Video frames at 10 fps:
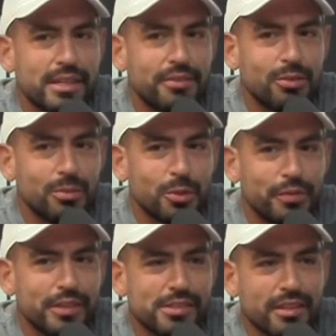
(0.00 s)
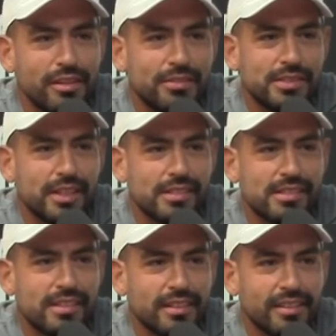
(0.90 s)
ever remove yourselves
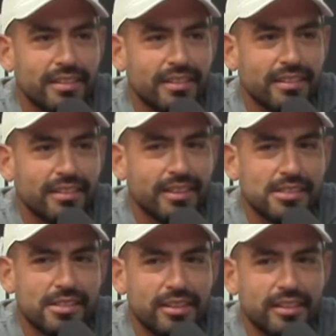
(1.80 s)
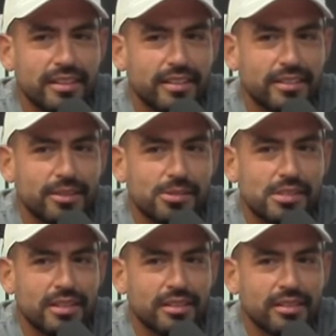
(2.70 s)
as uh, let's call it like the
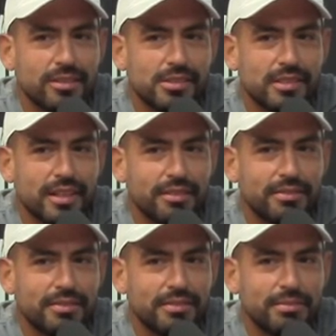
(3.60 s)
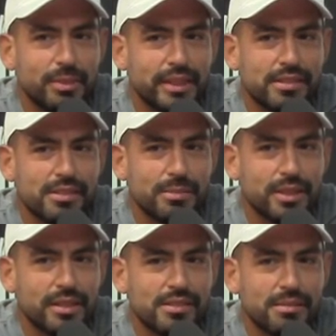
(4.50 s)
co-CEOs and have bring in
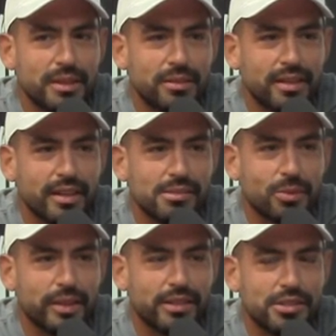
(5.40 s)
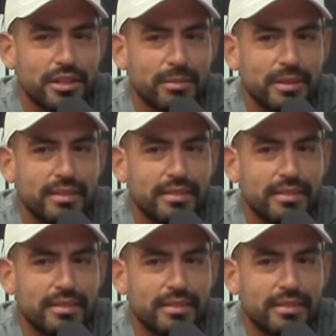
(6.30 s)
someone else and make you guys more like a chairman?